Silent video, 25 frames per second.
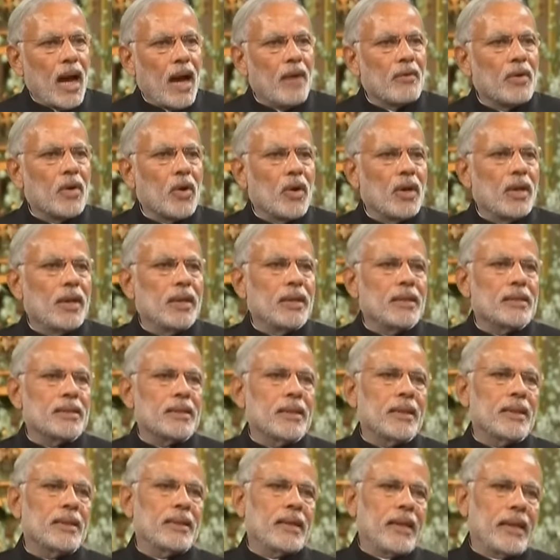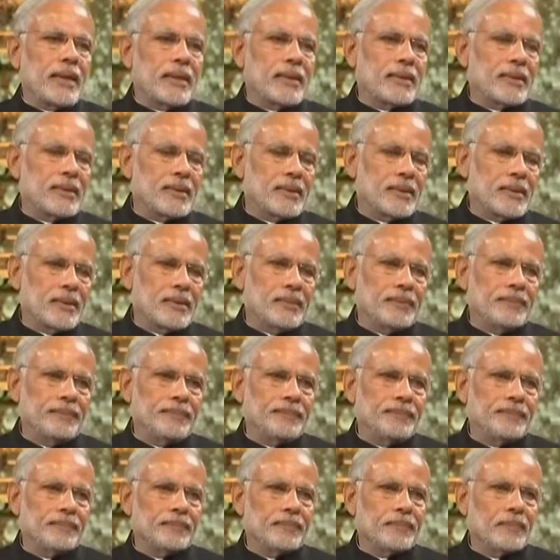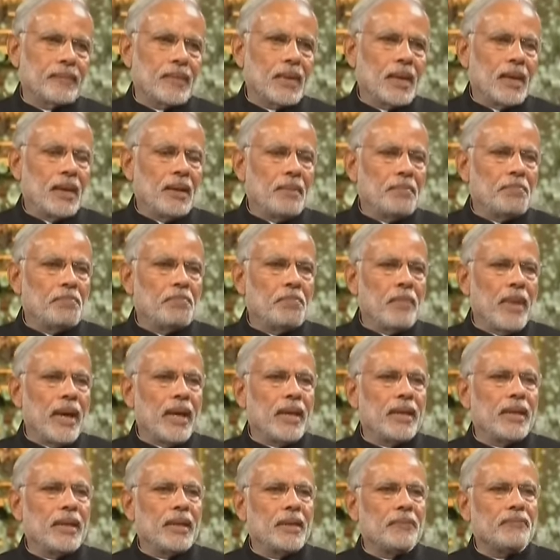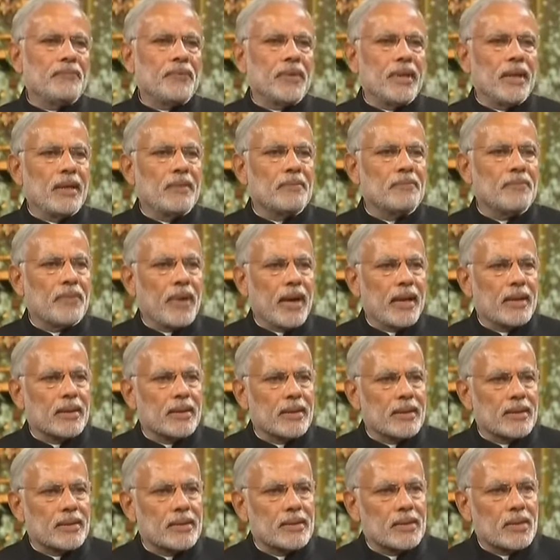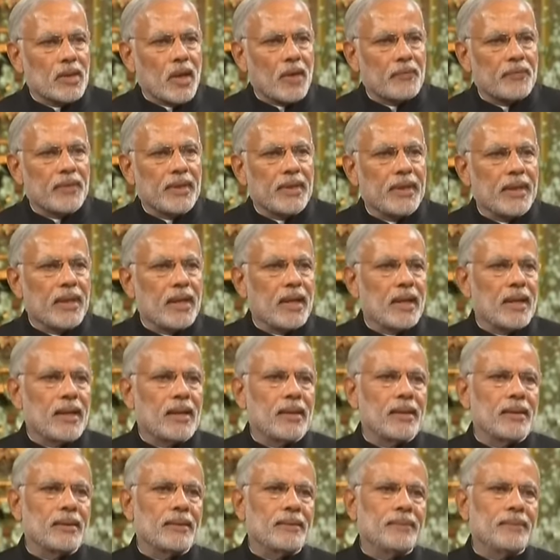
I will only say that many freedom fighters of India